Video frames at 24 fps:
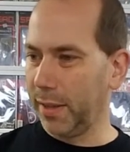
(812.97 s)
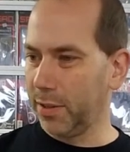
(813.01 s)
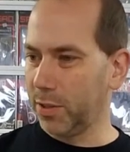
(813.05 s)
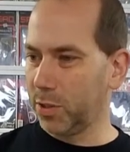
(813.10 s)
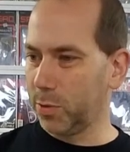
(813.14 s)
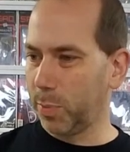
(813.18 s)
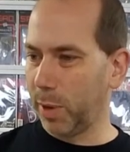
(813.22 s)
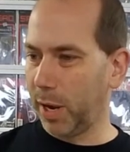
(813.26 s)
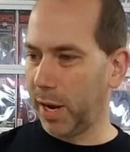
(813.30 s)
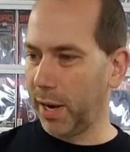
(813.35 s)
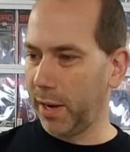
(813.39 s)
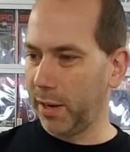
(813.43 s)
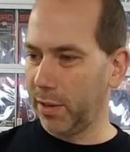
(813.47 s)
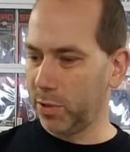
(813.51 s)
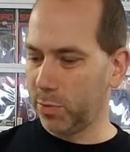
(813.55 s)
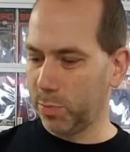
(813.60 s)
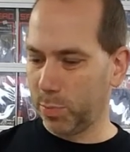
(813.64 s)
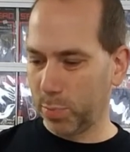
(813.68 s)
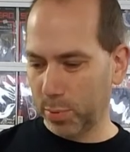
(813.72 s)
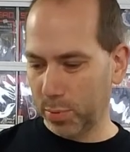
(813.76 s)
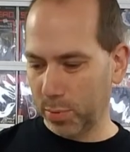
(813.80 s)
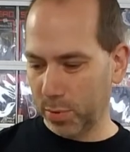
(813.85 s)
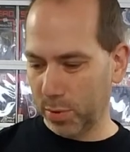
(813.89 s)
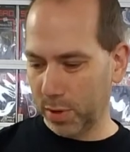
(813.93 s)
the spine is
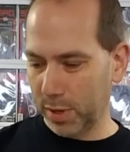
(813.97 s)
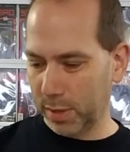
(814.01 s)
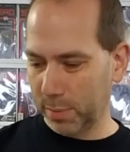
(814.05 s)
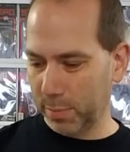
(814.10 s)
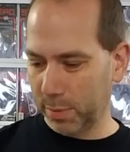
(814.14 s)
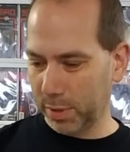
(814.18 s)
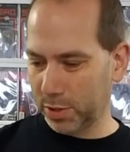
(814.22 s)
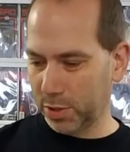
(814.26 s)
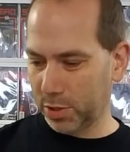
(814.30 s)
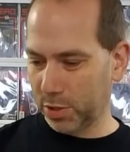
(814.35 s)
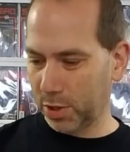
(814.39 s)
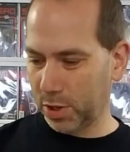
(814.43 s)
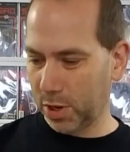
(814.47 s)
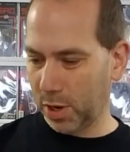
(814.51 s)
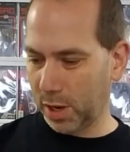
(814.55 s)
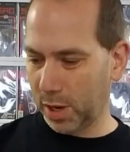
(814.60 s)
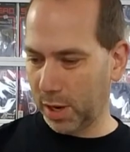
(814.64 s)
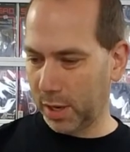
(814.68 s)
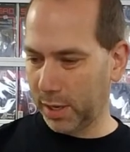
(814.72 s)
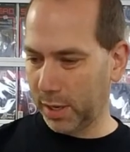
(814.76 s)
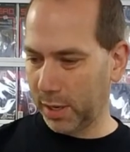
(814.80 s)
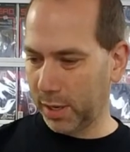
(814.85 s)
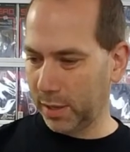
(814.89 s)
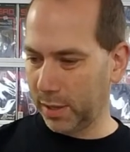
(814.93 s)
pretty much
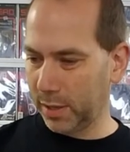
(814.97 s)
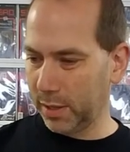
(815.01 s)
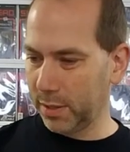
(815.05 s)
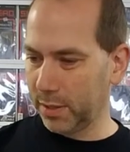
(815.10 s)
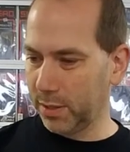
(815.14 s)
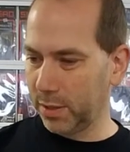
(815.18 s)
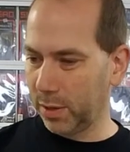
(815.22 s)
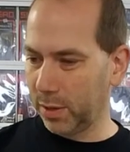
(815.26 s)
gone on this.